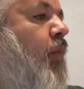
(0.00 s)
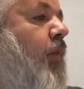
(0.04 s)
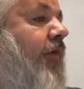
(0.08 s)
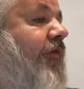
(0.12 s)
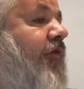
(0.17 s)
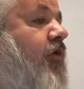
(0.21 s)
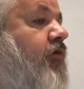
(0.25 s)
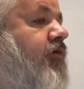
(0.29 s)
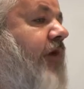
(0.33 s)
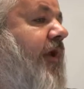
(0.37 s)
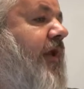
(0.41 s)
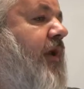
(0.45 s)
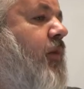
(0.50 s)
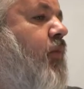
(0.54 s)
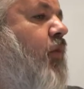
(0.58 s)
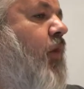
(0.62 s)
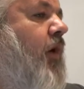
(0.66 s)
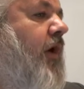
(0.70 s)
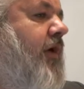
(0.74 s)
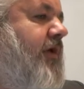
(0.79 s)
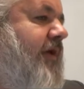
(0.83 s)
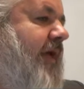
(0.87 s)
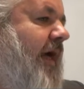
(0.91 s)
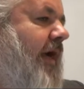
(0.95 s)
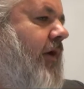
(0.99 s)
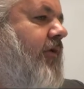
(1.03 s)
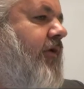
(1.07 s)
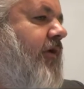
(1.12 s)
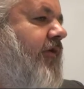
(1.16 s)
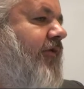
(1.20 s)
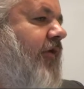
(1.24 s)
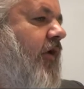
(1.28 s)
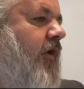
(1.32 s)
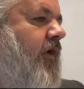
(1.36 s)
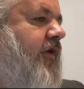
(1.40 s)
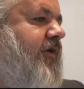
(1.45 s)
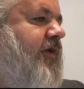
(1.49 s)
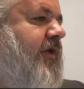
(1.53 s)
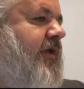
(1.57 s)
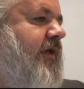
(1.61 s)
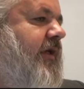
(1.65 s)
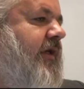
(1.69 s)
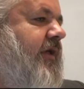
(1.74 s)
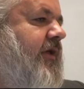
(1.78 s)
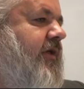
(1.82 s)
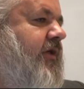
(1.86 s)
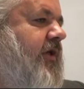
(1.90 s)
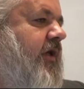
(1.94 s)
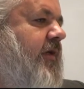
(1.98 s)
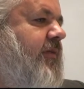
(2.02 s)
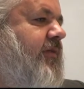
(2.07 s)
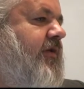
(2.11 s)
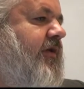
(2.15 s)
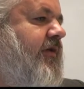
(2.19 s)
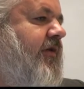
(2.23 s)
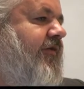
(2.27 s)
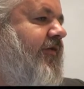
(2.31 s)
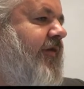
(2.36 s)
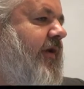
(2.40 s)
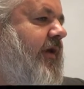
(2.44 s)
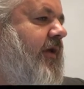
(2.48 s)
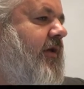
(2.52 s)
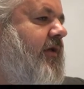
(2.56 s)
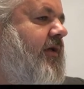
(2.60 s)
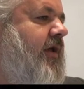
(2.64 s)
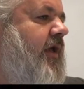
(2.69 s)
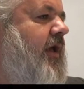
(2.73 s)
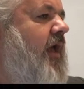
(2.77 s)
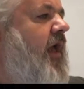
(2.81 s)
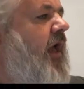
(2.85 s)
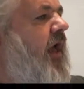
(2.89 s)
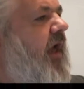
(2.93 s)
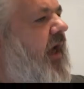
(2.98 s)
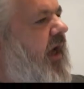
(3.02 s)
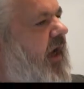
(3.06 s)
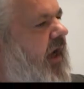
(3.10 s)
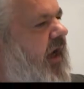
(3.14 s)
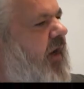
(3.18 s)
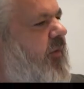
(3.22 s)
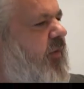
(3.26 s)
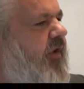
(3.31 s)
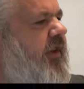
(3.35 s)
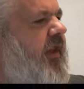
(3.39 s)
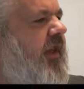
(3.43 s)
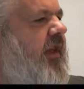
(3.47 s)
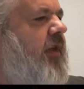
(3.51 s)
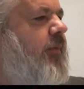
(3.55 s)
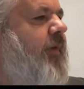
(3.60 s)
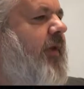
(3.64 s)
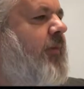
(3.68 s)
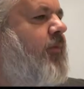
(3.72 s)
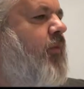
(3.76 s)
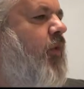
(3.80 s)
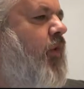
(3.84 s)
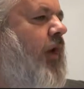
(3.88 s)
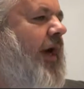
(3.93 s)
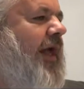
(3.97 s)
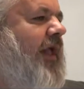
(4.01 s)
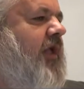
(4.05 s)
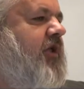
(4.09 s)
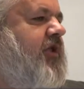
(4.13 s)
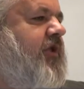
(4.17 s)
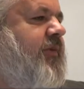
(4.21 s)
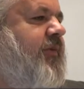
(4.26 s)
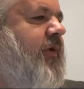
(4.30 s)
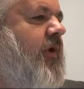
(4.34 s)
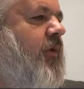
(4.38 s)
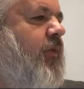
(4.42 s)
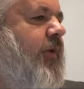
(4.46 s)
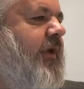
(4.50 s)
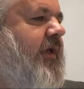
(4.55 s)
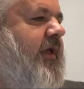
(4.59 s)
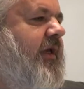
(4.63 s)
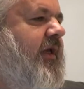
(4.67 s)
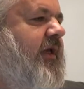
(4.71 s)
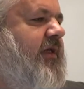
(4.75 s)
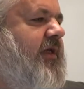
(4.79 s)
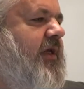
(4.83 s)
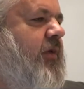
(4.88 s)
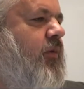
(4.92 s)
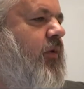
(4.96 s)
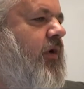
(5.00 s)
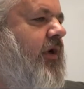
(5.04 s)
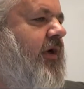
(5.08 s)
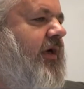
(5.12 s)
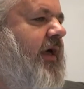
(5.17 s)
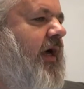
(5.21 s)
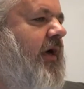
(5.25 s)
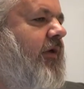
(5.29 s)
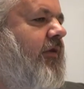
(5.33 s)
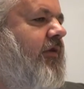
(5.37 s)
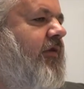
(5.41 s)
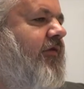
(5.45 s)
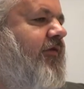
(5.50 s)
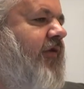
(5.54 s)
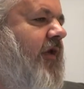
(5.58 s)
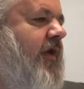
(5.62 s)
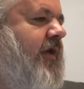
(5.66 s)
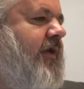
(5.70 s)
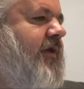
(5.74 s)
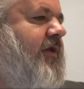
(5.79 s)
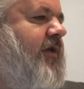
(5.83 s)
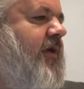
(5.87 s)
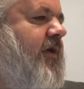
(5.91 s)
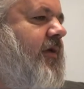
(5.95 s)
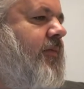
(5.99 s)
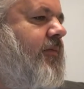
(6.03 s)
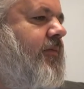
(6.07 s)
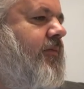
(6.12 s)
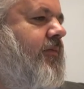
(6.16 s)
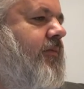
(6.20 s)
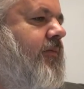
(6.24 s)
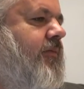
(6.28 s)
We've already worked out the velocity in terms of the field, and with a little bit more algebra, we can easily work out the flight time.